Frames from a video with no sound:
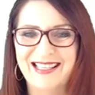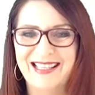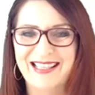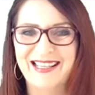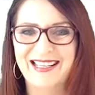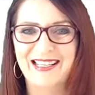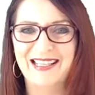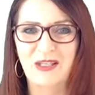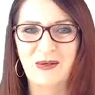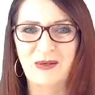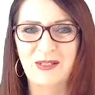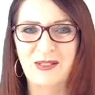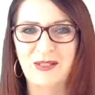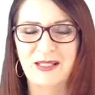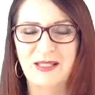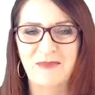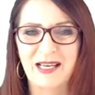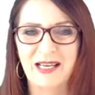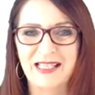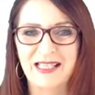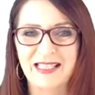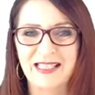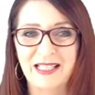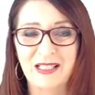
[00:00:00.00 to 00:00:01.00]
who is
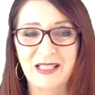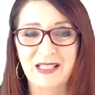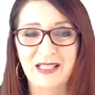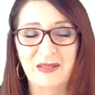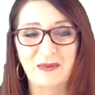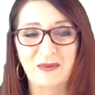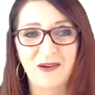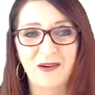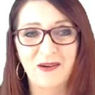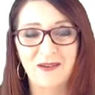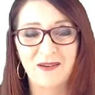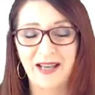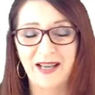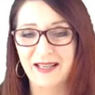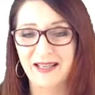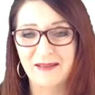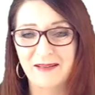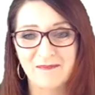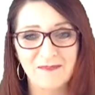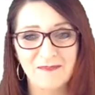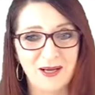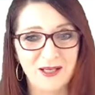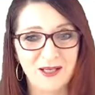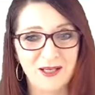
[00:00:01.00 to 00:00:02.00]
amazing as well, and a
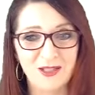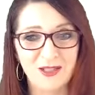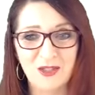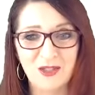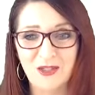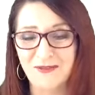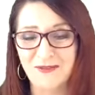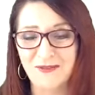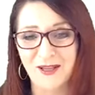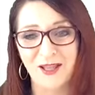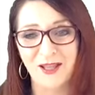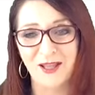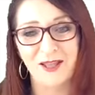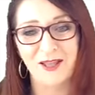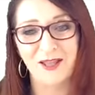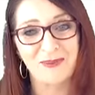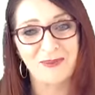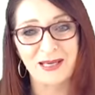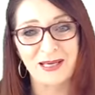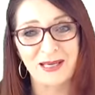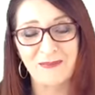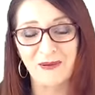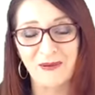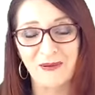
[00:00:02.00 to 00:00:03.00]
bunch of other
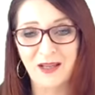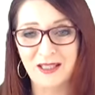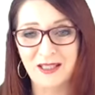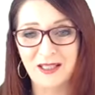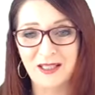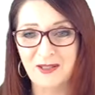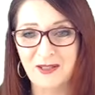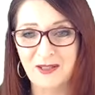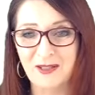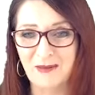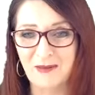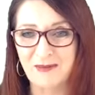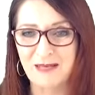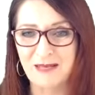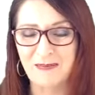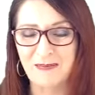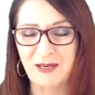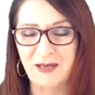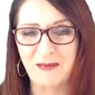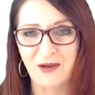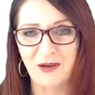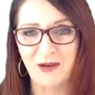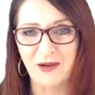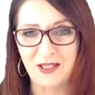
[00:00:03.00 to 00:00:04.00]
people, like so many
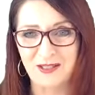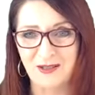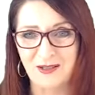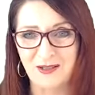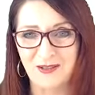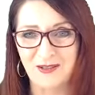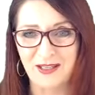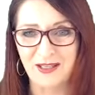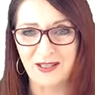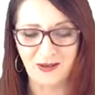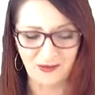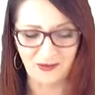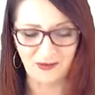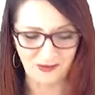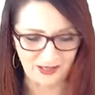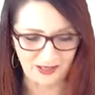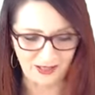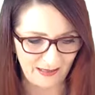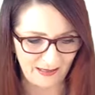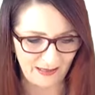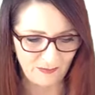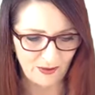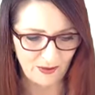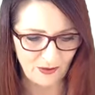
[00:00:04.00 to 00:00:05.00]
people, I don't think I could
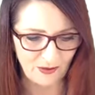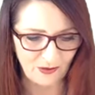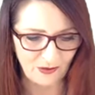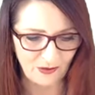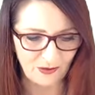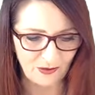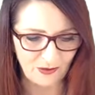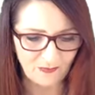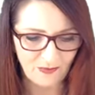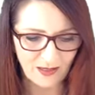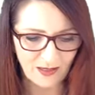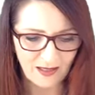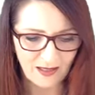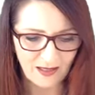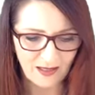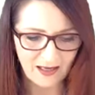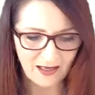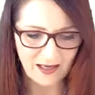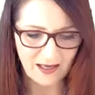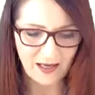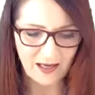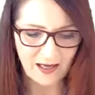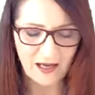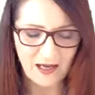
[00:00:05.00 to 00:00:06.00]
name them all.
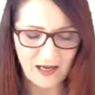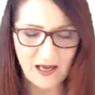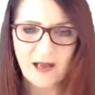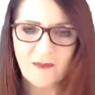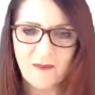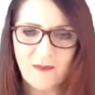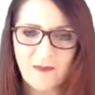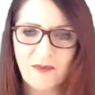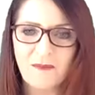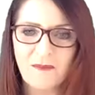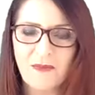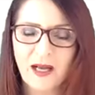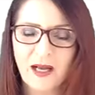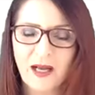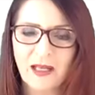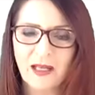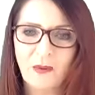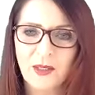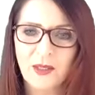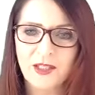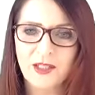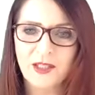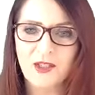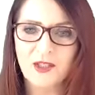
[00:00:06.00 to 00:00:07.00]
But my
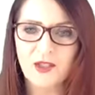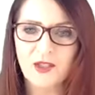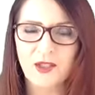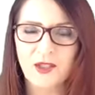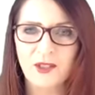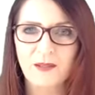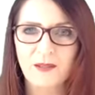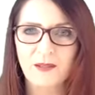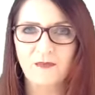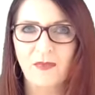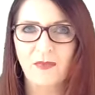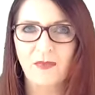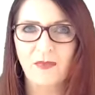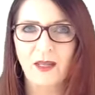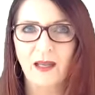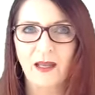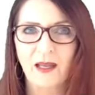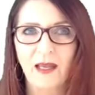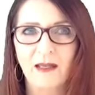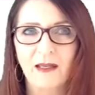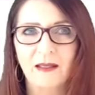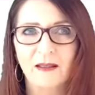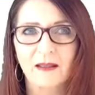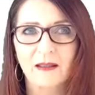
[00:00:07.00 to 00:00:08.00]
question,
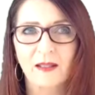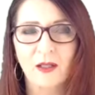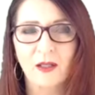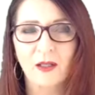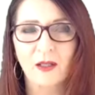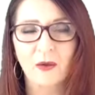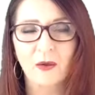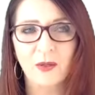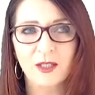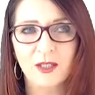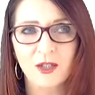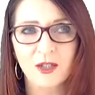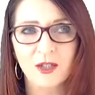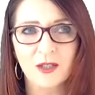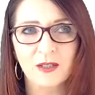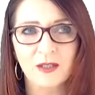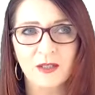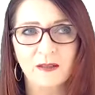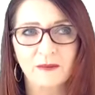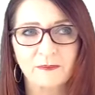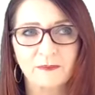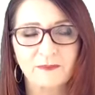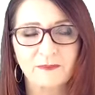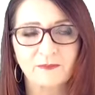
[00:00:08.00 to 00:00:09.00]
and the
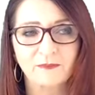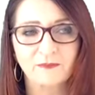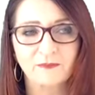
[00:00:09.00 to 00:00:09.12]
question